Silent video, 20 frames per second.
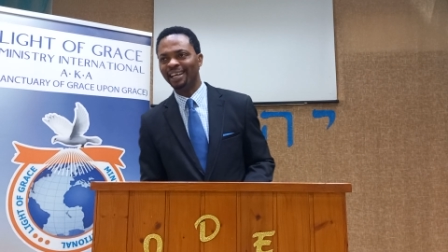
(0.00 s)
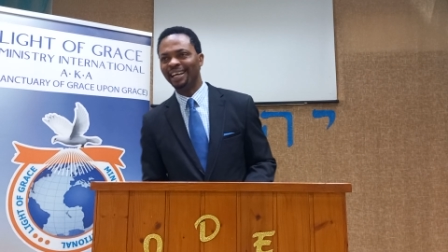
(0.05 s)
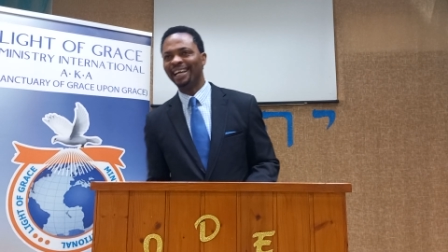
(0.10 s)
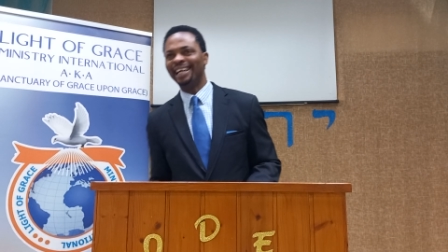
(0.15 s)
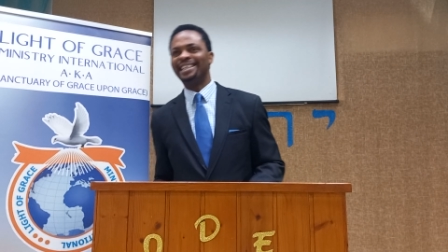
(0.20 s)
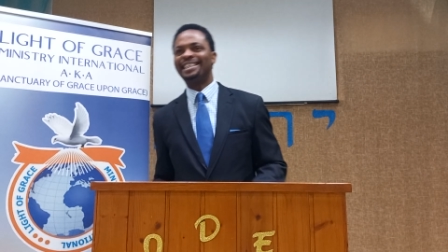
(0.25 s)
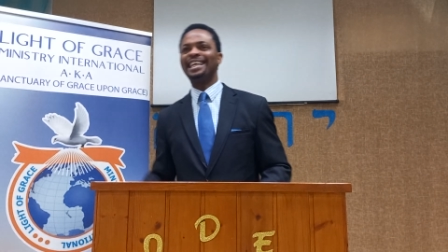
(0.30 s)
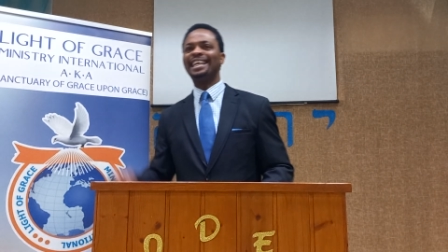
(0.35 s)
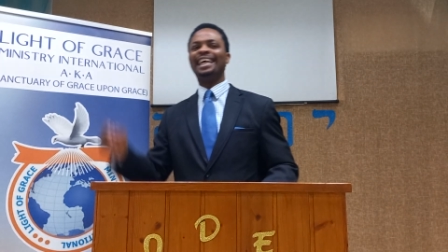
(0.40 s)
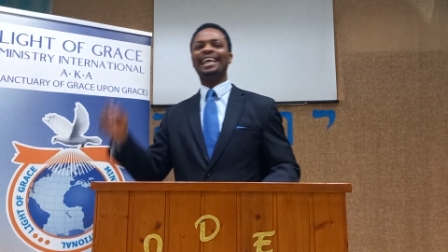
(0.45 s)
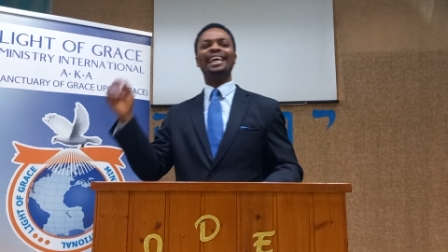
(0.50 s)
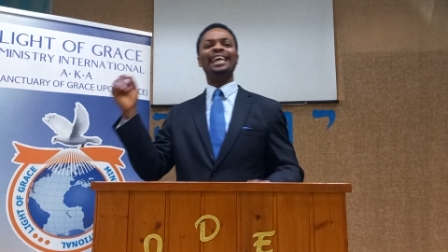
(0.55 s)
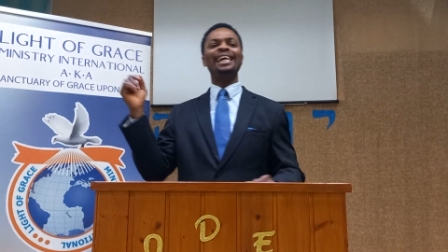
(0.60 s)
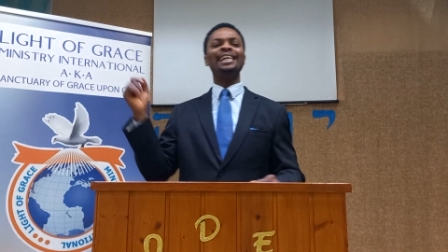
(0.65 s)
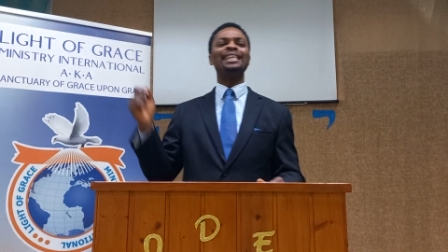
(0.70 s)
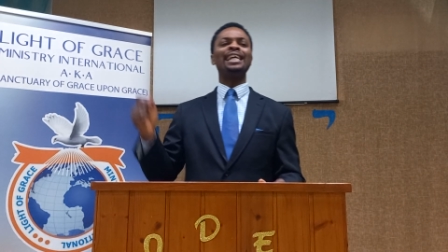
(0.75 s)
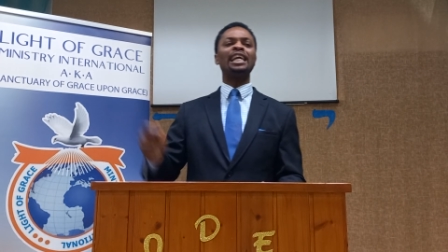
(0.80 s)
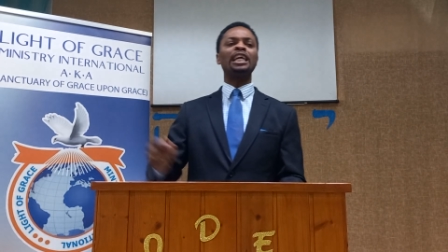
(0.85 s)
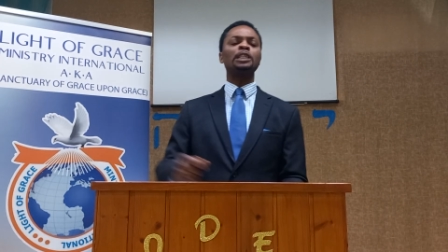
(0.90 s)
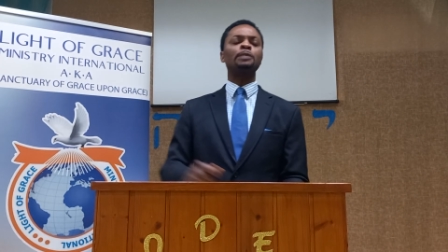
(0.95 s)
He said, He
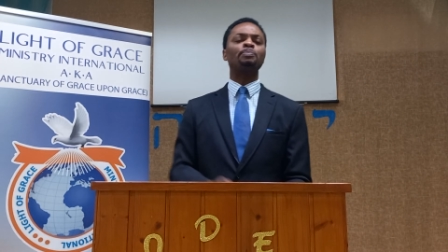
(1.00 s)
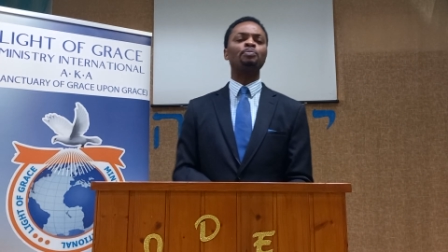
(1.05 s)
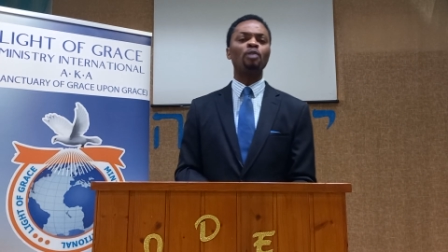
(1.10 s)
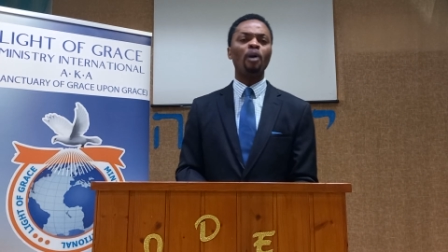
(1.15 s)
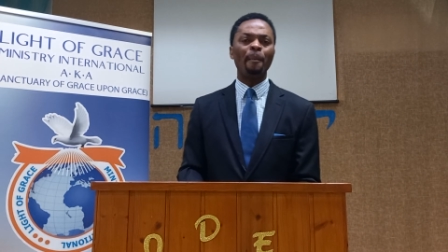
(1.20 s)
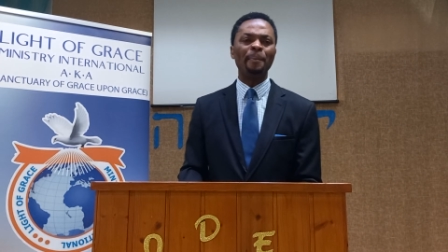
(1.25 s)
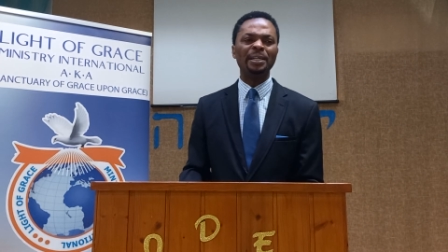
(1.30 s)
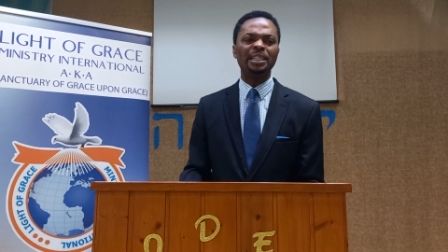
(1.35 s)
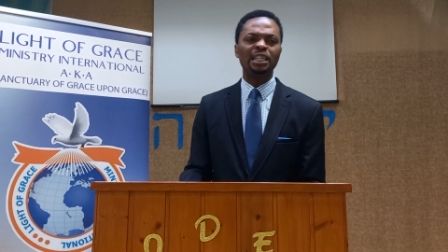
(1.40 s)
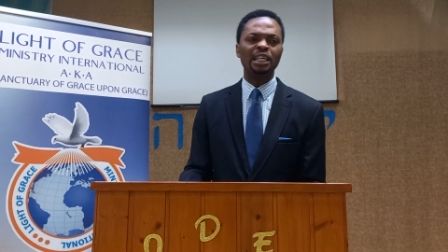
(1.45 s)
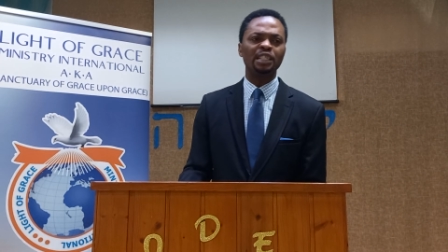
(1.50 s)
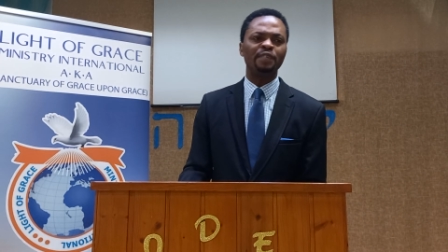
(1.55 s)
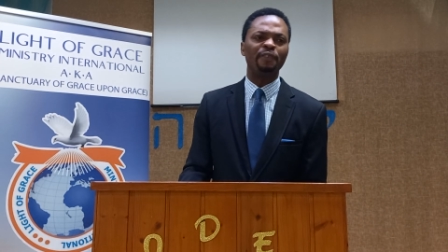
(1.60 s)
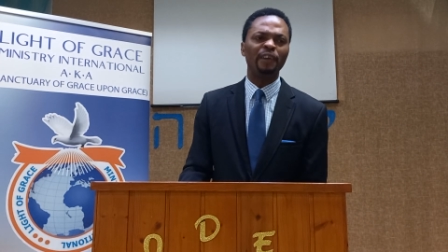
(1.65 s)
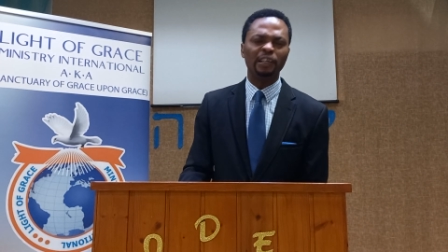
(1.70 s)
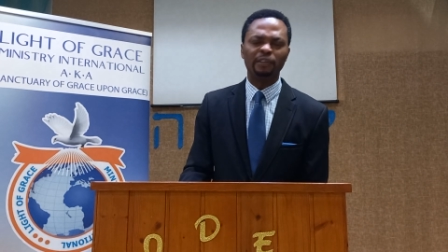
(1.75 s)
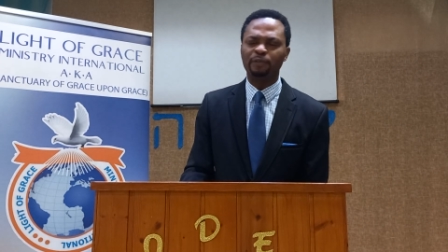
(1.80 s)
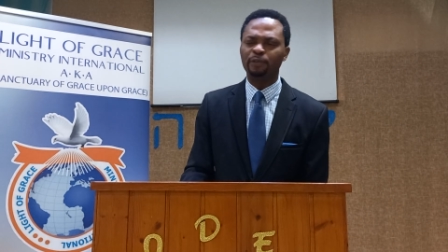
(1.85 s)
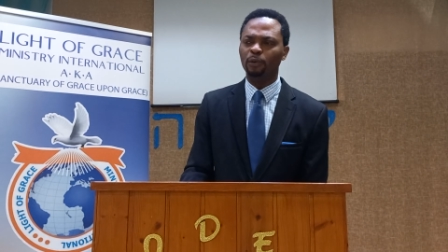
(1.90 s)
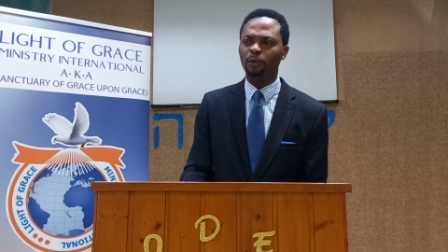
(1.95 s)
that has promised is
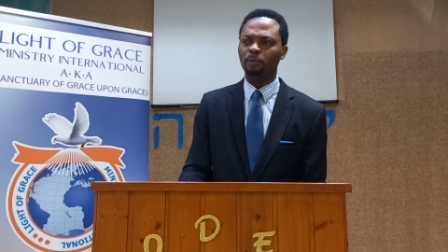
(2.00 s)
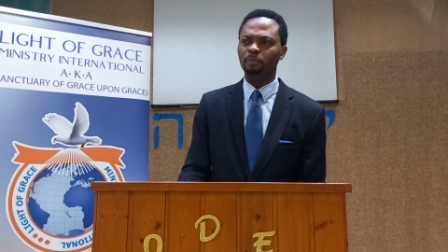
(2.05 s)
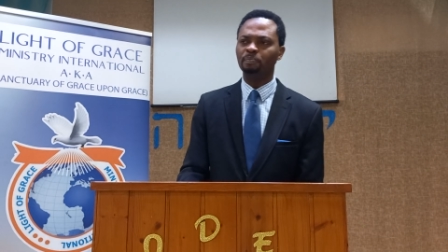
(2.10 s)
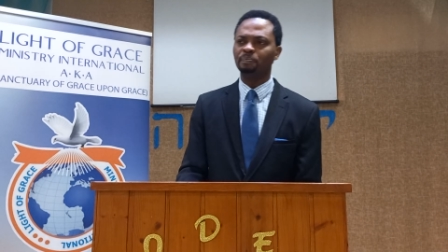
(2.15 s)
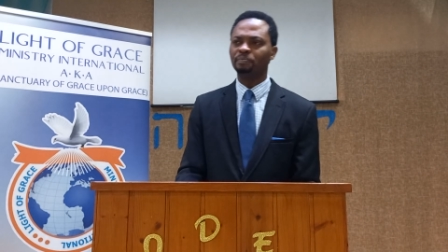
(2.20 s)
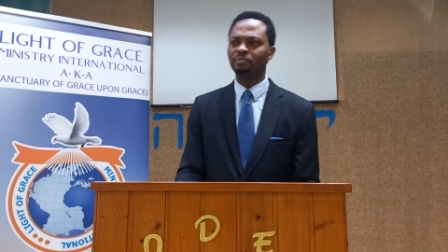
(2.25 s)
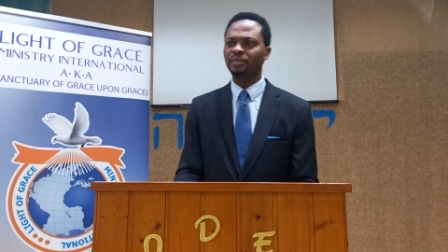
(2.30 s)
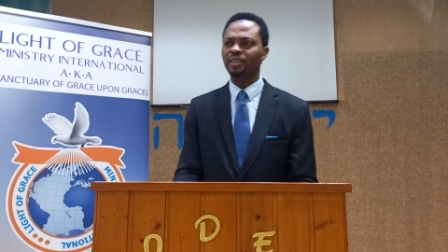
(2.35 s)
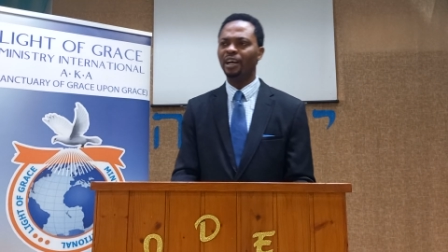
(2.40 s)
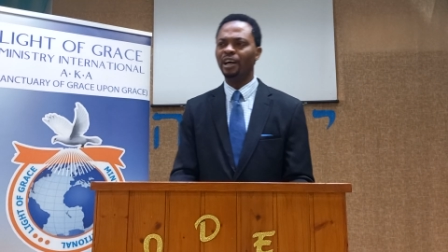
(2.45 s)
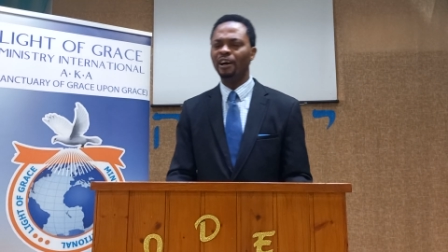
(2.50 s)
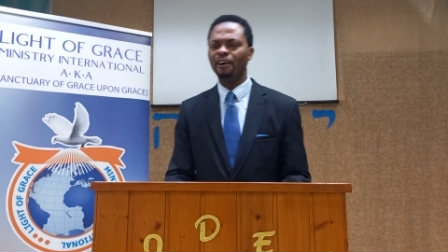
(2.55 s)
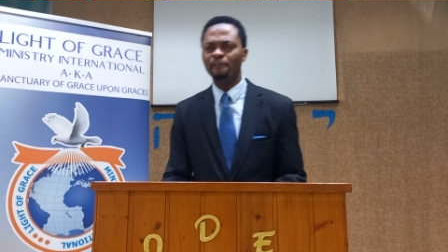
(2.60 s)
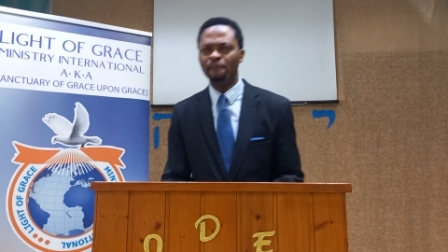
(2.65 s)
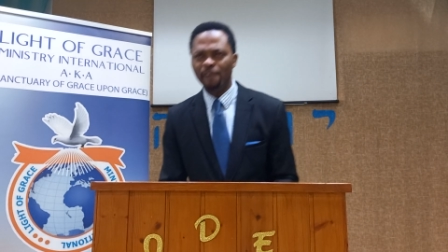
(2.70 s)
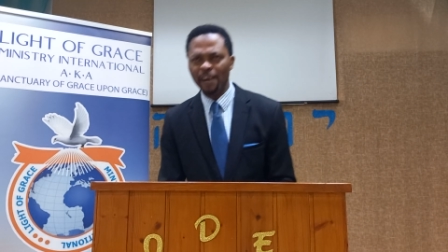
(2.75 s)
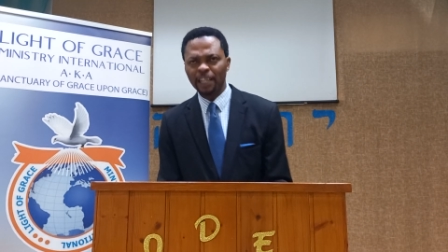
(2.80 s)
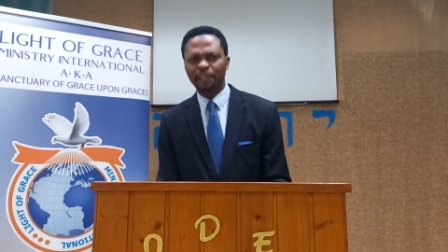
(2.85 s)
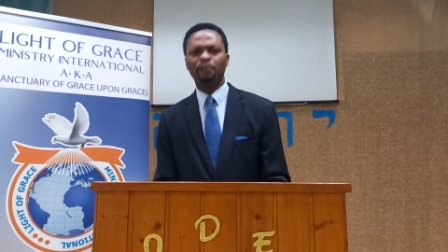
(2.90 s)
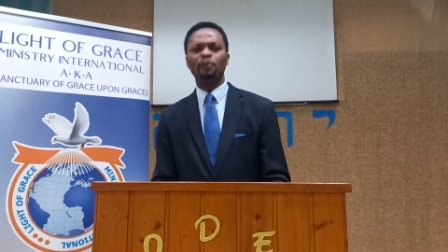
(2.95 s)
faithful.
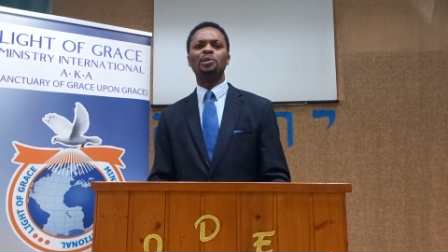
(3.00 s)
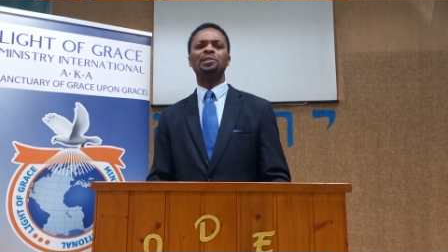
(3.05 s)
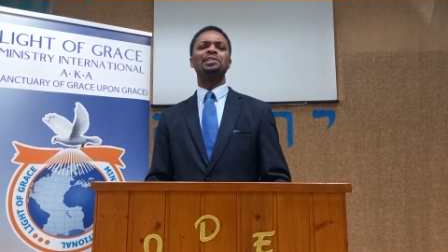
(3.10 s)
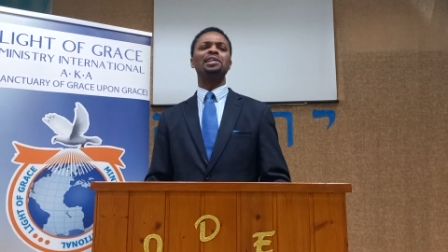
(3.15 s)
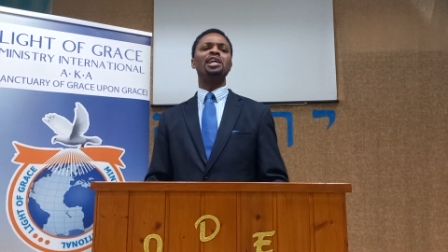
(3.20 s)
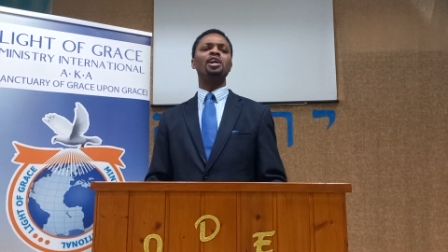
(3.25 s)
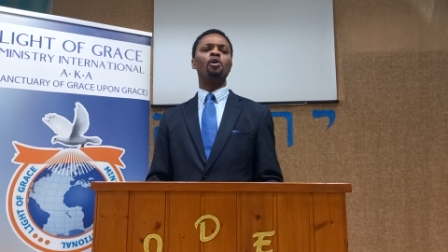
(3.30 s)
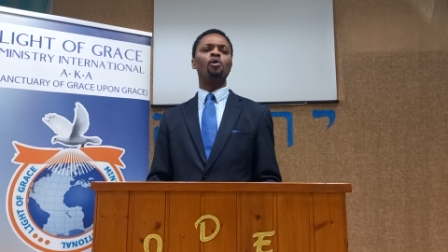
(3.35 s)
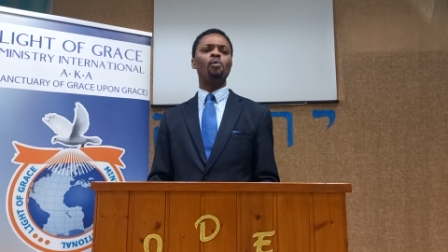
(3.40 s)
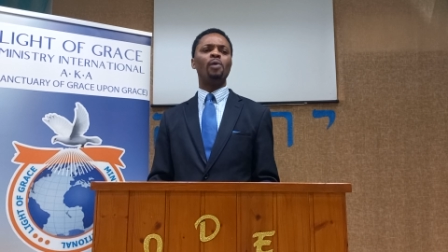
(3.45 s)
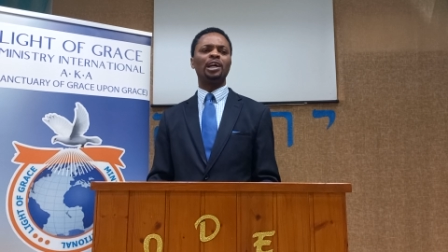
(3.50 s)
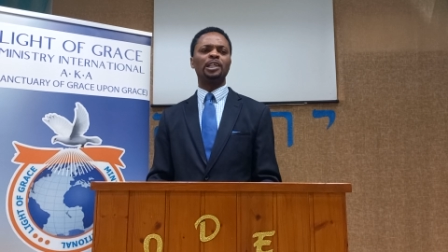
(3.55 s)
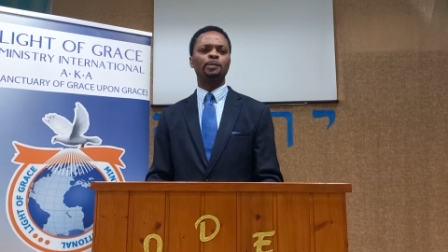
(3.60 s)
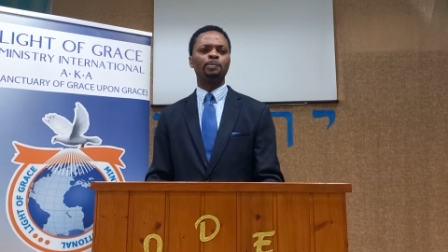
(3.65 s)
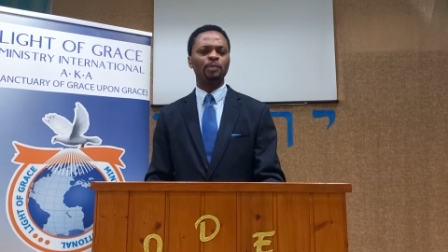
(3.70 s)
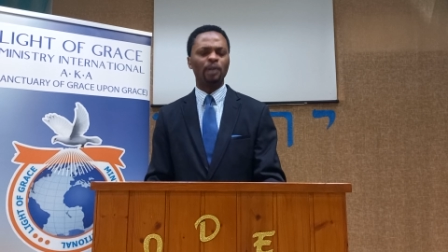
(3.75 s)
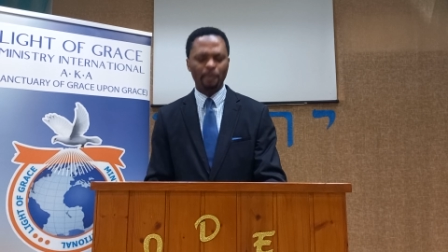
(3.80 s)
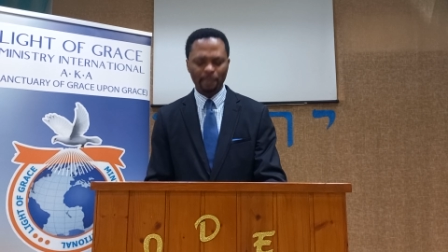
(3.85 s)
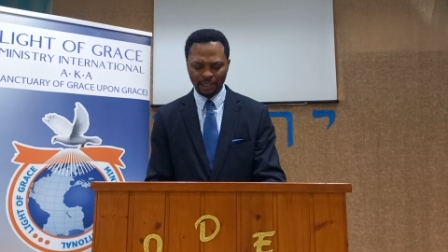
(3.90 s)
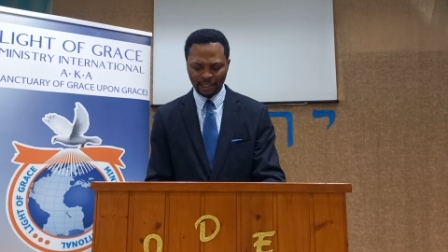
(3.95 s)
Faithful is he who has
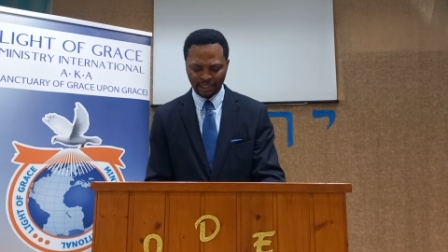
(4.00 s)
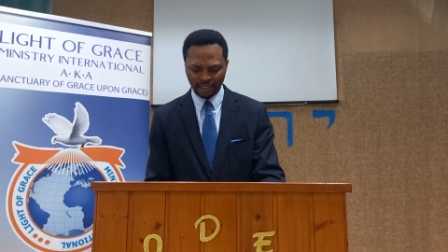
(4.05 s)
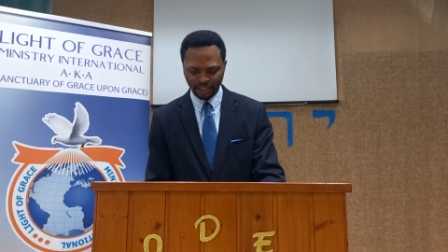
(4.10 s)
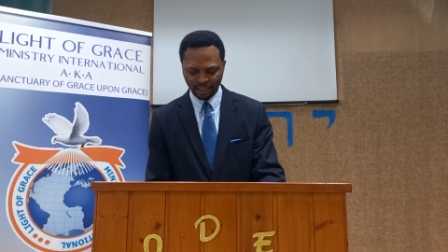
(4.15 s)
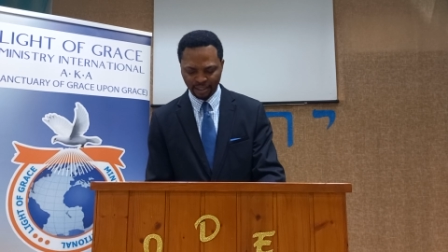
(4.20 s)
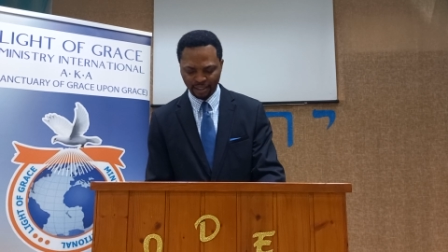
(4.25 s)
promised.